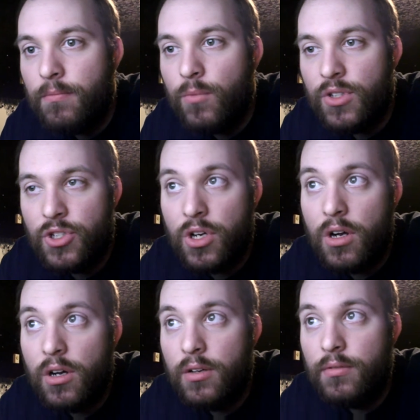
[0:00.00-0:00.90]
what
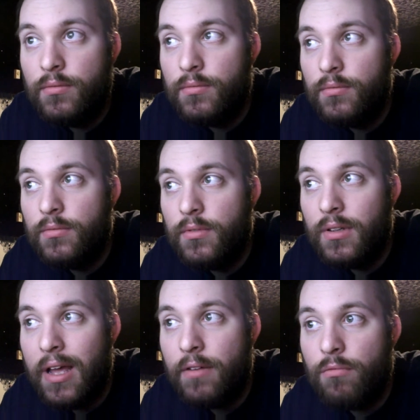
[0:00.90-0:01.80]
John
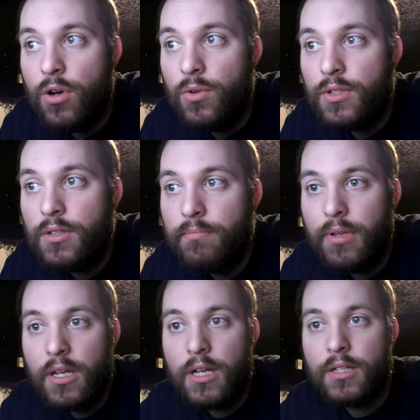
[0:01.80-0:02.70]
had wrote,
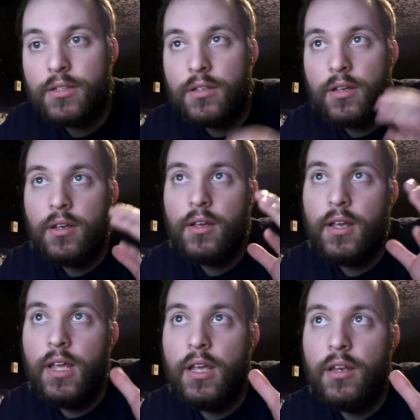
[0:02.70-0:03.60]
because
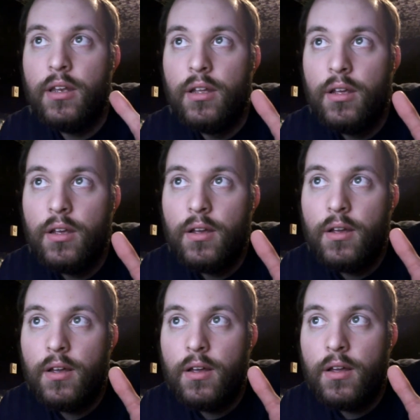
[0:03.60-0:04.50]
in
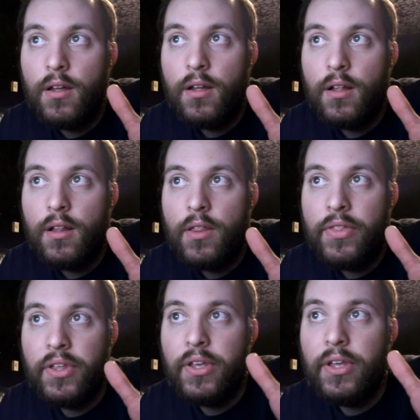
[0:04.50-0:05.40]

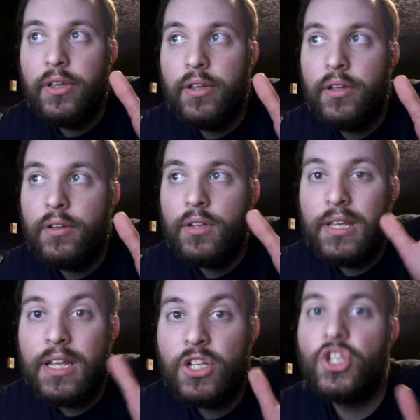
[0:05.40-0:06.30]
the
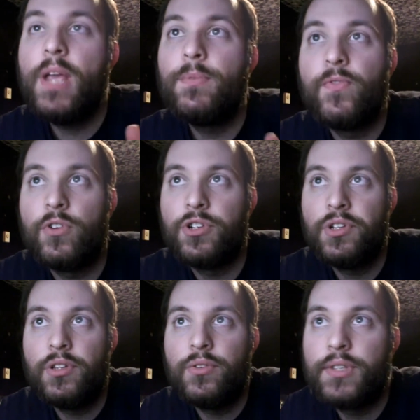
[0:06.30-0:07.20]
King James
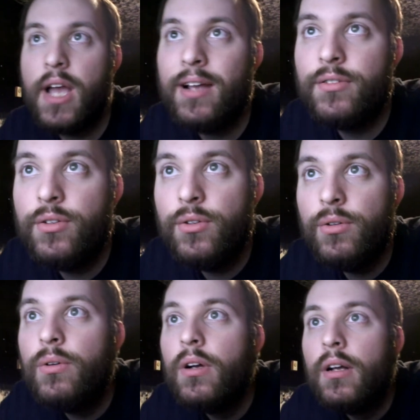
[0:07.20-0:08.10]
Version, those guys
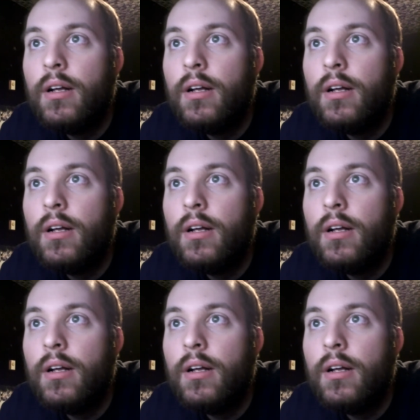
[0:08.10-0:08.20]
who